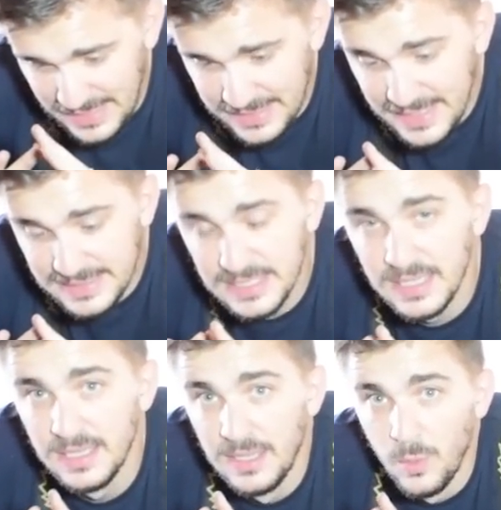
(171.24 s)
that's
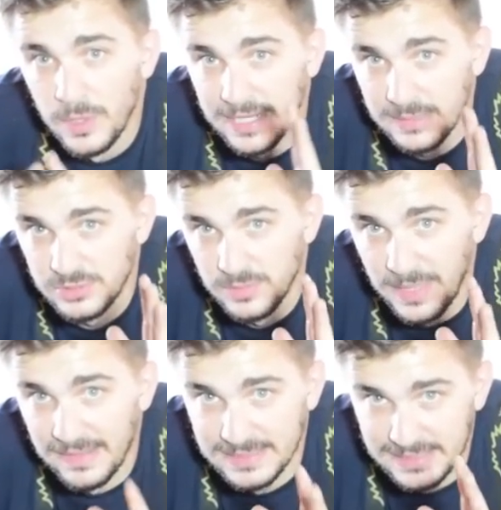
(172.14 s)
when it comes to
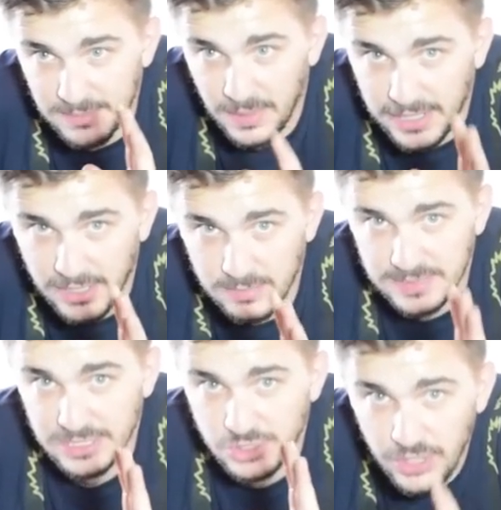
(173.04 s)
balancing
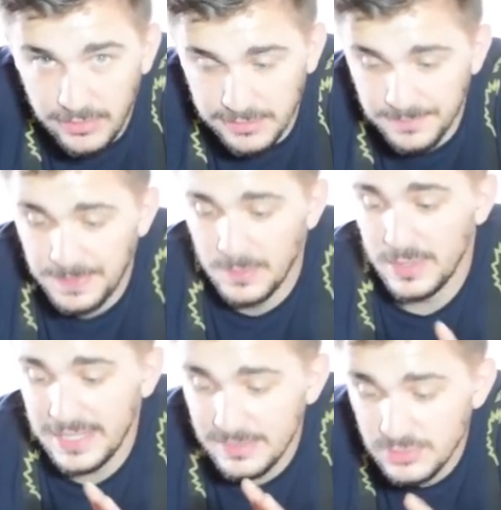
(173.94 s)
bicarbs in general.
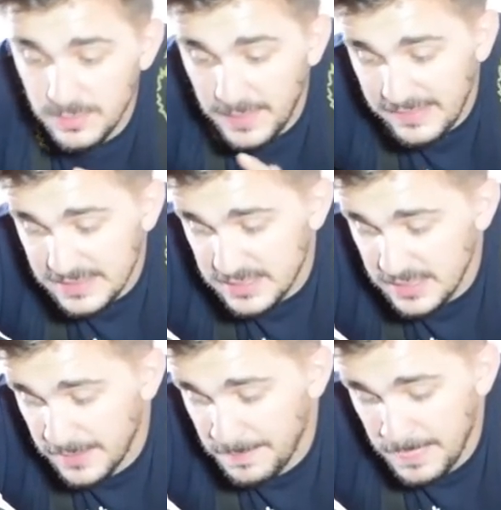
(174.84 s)
When it comes to
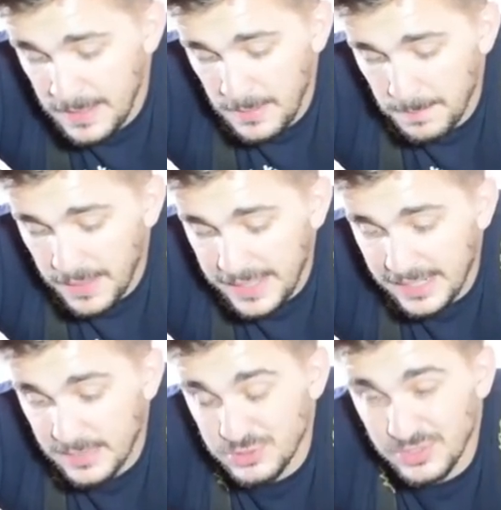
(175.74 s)
balancing
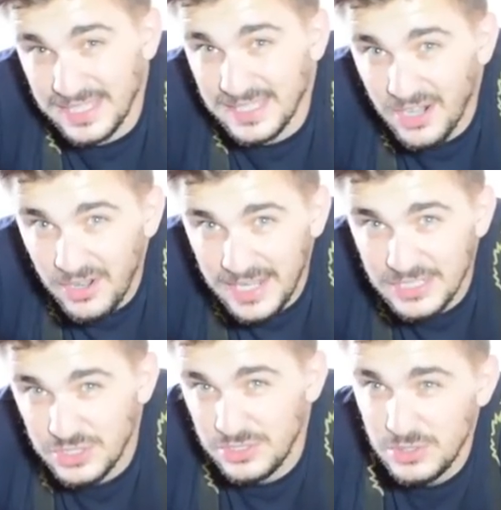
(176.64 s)
bicarbs on a car
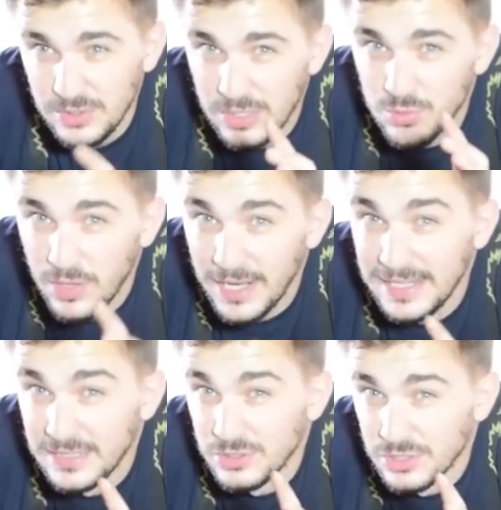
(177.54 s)
engine, you can
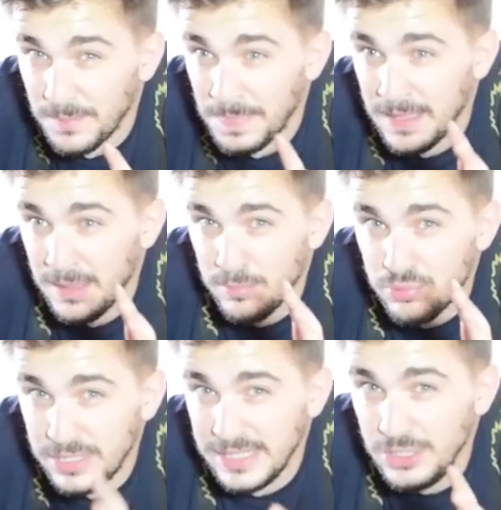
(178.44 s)
run into some
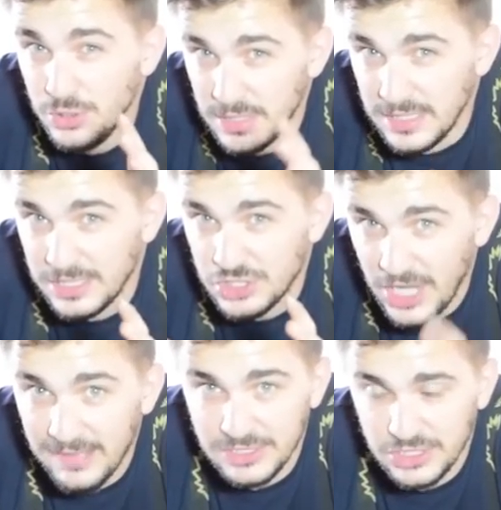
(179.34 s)
pretty unique
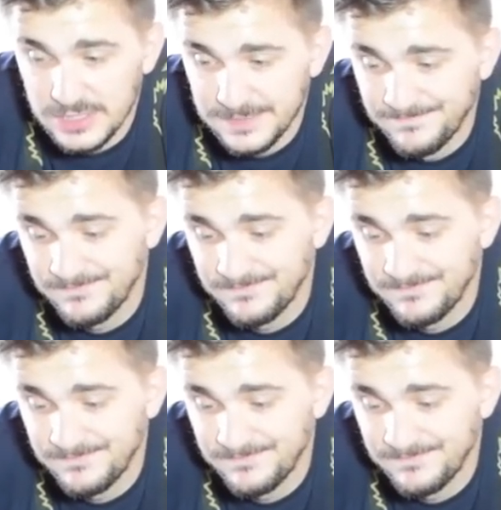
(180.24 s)
challenges.